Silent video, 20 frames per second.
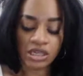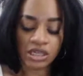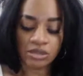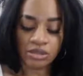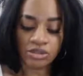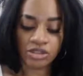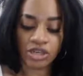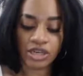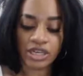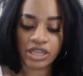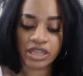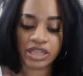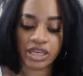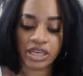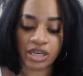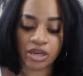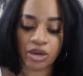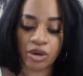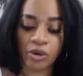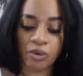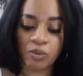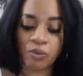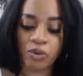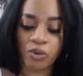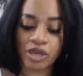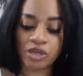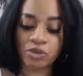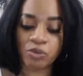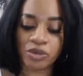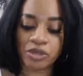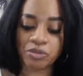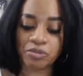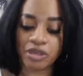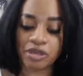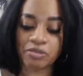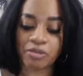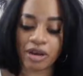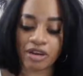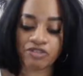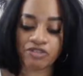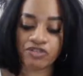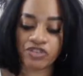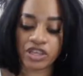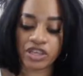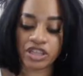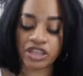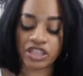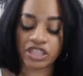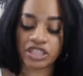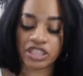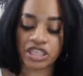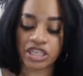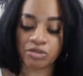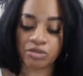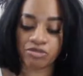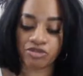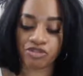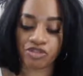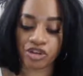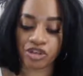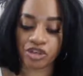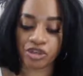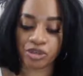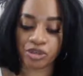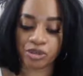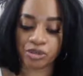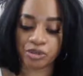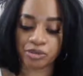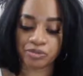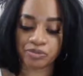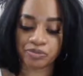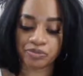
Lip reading: to think, what would be my 5th tip for you?